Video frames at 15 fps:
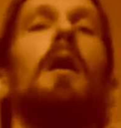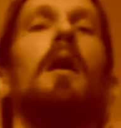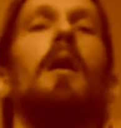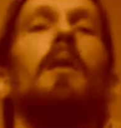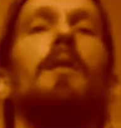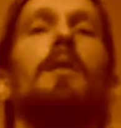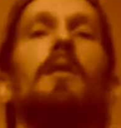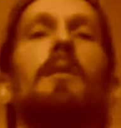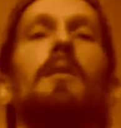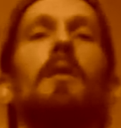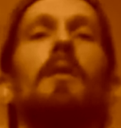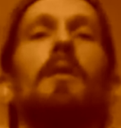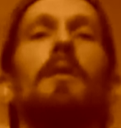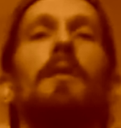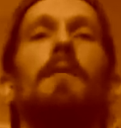and this is
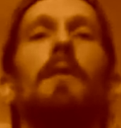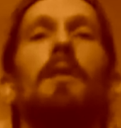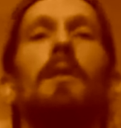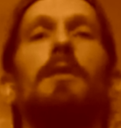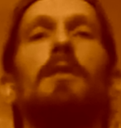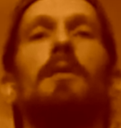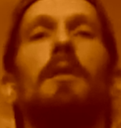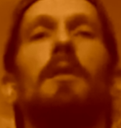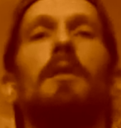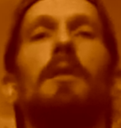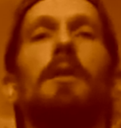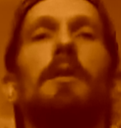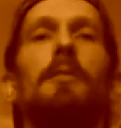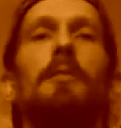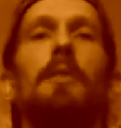all done very
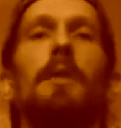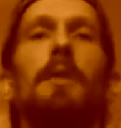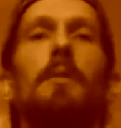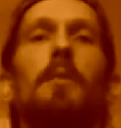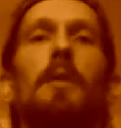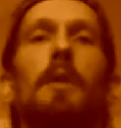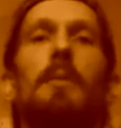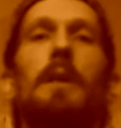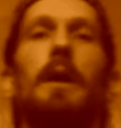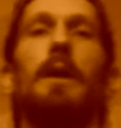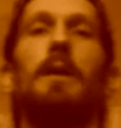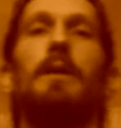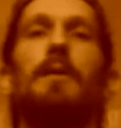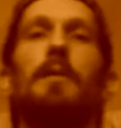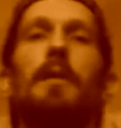slowly, and we'll end up right back
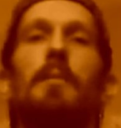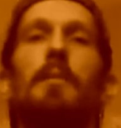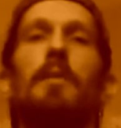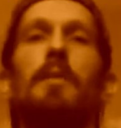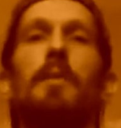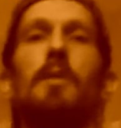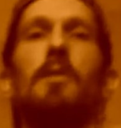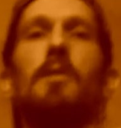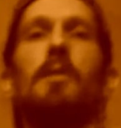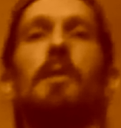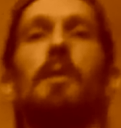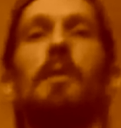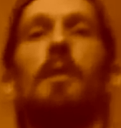in the same position.